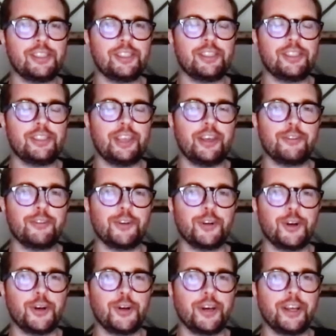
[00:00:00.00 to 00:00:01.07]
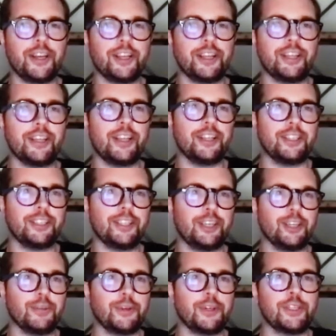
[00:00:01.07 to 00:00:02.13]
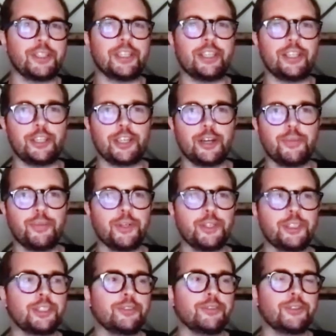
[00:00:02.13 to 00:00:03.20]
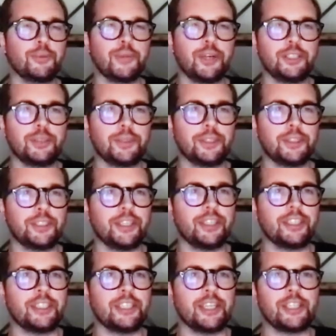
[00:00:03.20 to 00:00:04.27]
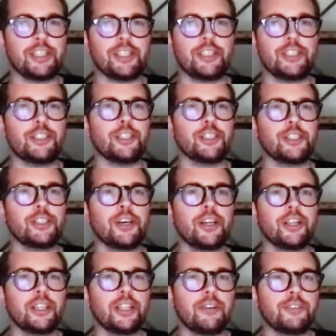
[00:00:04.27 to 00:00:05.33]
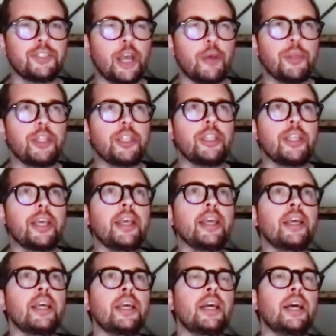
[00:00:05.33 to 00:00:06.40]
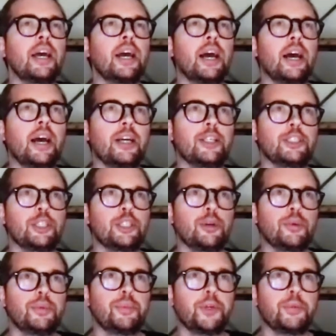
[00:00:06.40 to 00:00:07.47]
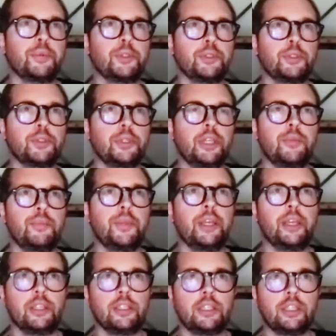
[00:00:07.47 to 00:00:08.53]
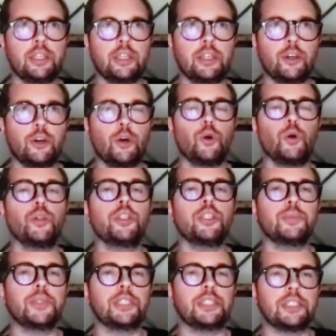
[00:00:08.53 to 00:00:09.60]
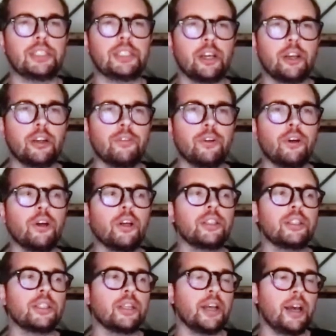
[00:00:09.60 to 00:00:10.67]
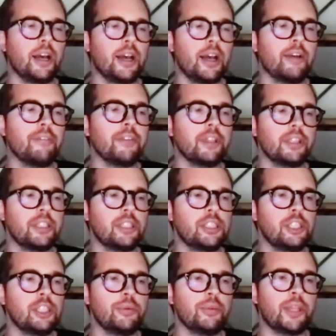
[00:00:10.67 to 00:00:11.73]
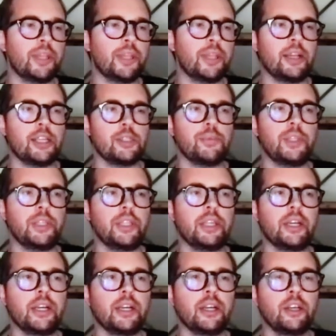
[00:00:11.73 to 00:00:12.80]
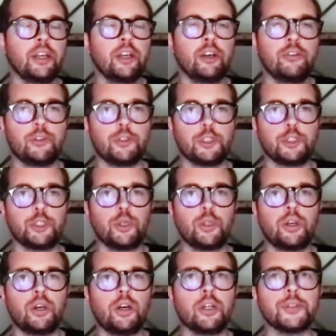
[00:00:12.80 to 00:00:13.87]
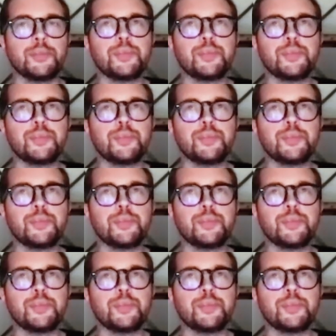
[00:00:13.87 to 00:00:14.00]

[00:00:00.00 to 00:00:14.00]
CFO and a legal person, HR person for multiple organizations. There's just not enough time in the day. So Purple Tree being the oldest business out of all, and having the team that has been there for so long,